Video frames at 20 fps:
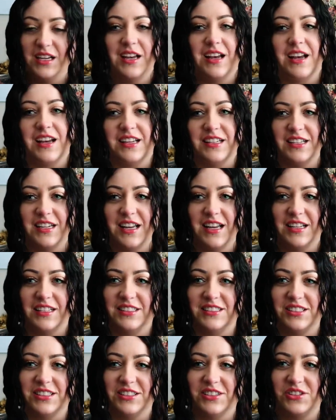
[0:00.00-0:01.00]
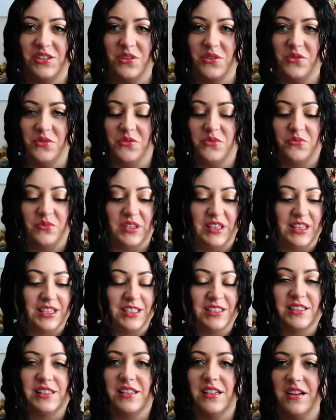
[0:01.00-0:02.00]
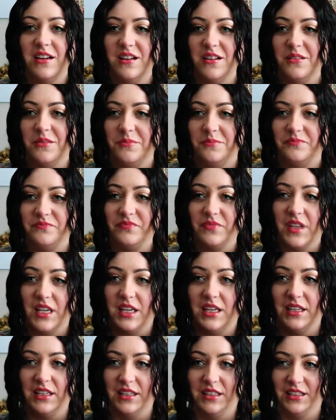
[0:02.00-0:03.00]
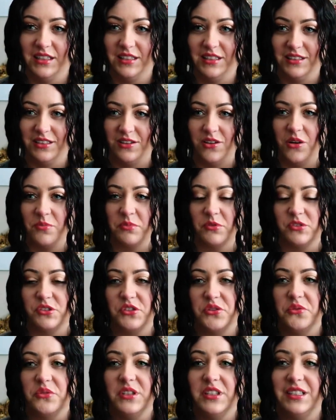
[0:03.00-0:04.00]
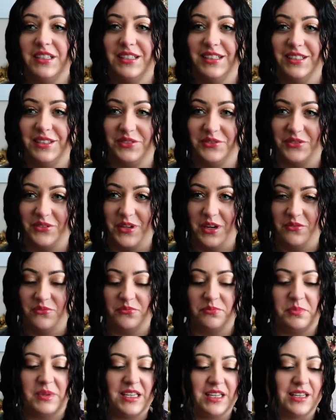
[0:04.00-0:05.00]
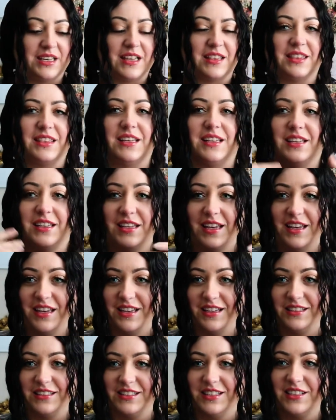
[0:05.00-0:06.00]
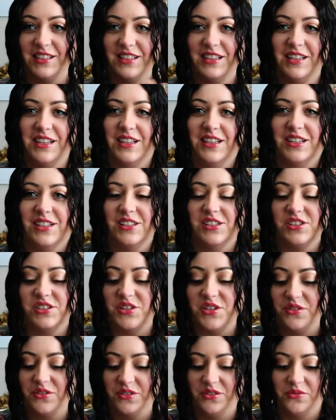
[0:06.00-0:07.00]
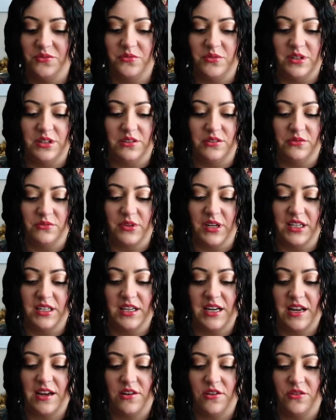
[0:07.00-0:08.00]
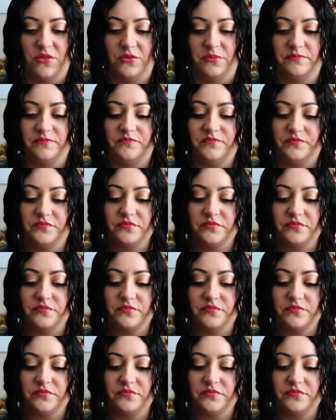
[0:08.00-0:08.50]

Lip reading: And so with this opportunity of being at the gate, so you will, right now,